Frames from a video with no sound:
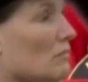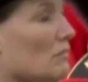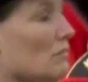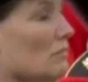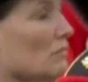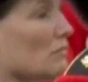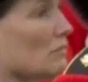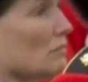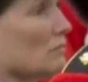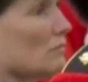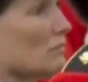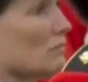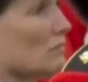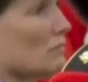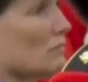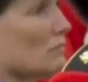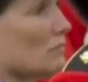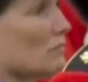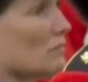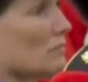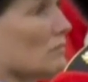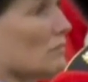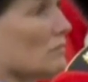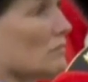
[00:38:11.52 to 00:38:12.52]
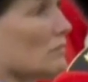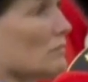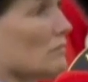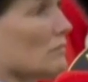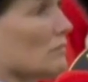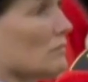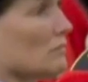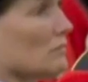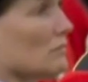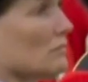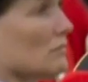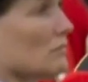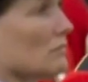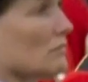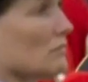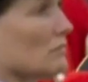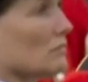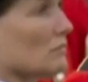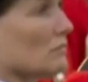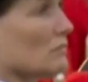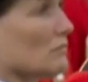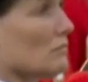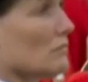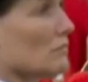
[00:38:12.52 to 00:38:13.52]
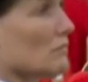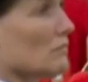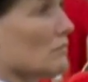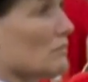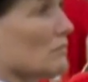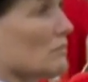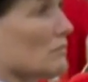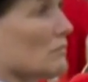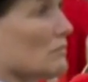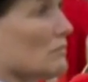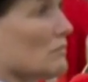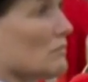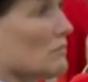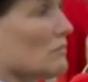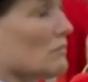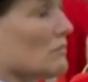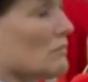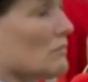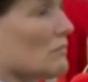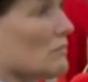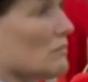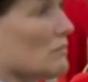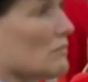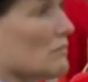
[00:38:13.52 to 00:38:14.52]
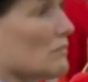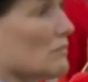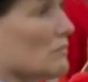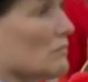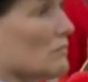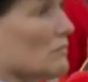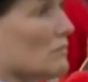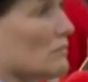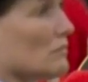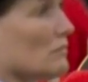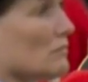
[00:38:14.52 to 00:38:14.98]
Nothing is said.